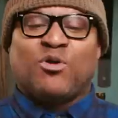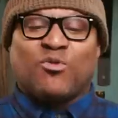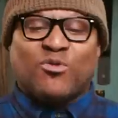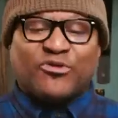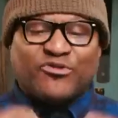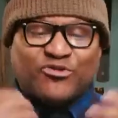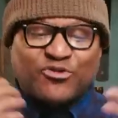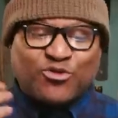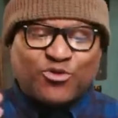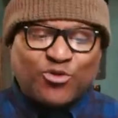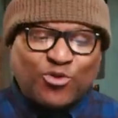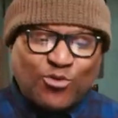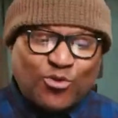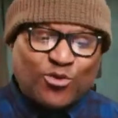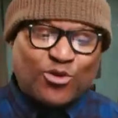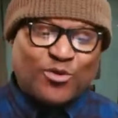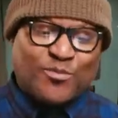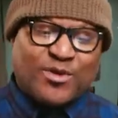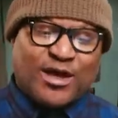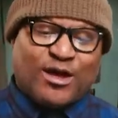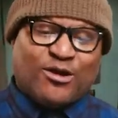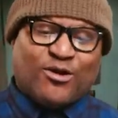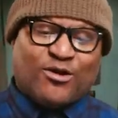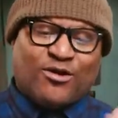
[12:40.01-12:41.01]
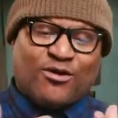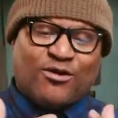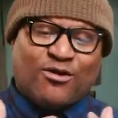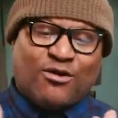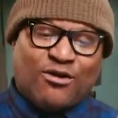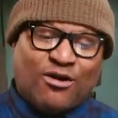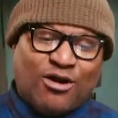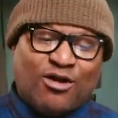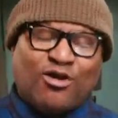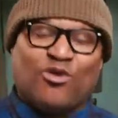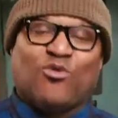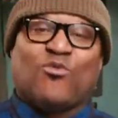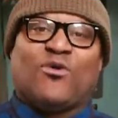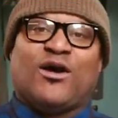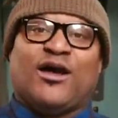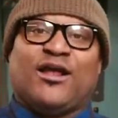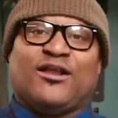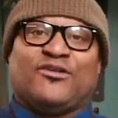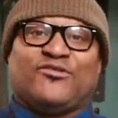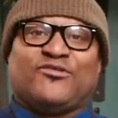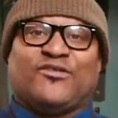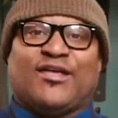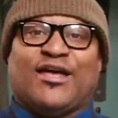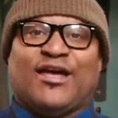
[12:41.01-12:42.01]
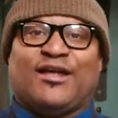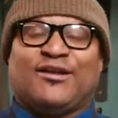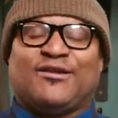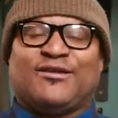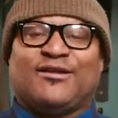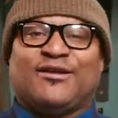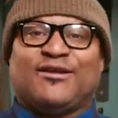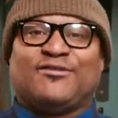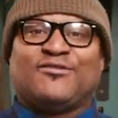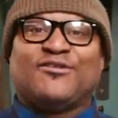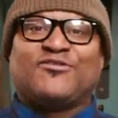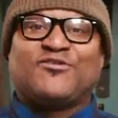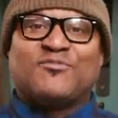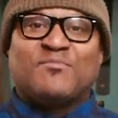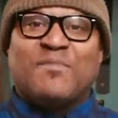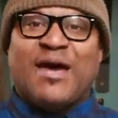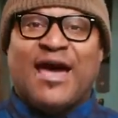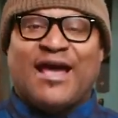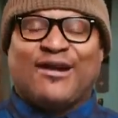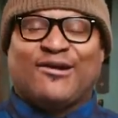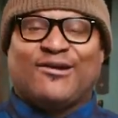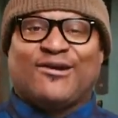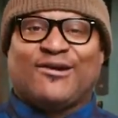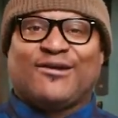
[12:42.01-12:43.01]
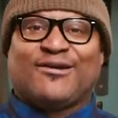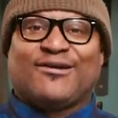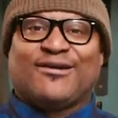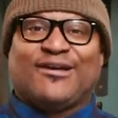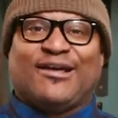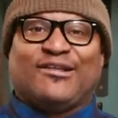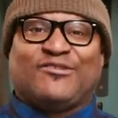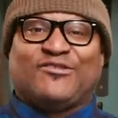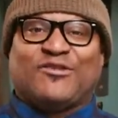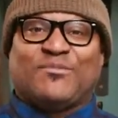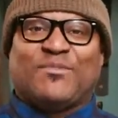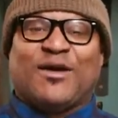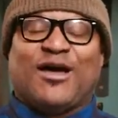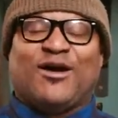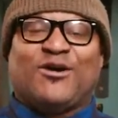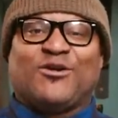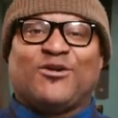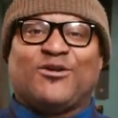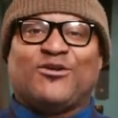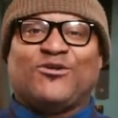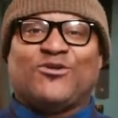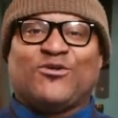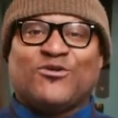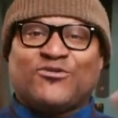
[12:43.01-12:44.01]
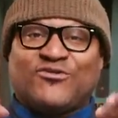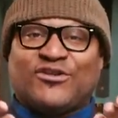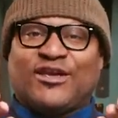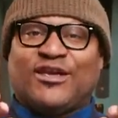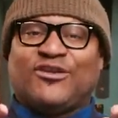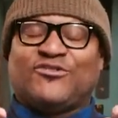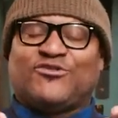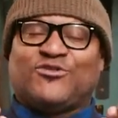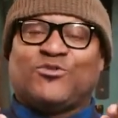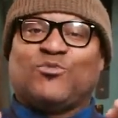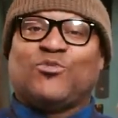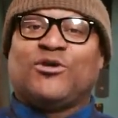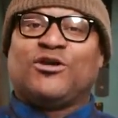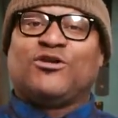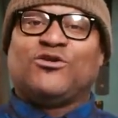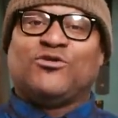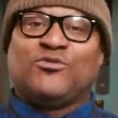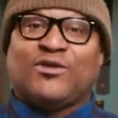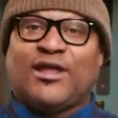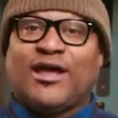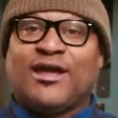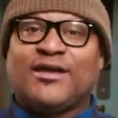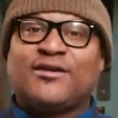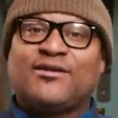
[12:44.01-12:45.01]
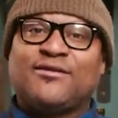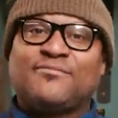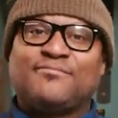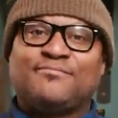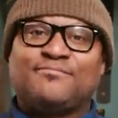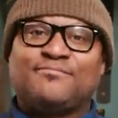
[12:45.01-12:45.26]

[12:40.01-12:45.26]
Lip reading: But what's cool about all of wine is that it doesn't matter. It's about your taste and what you like.